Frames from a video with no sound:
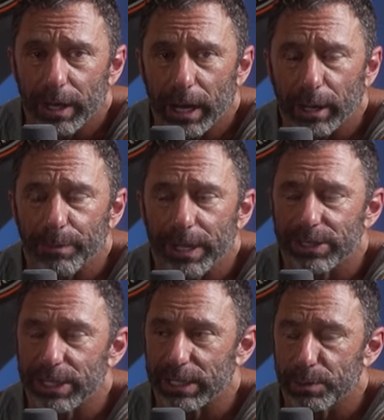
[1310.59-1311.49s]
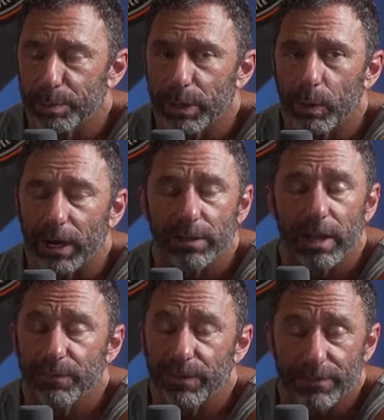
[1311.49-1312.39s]
Um, it's the discipline where
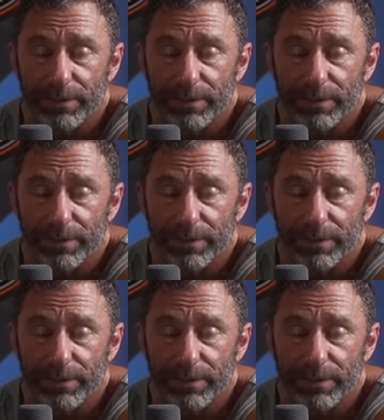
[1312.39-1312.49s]
if, if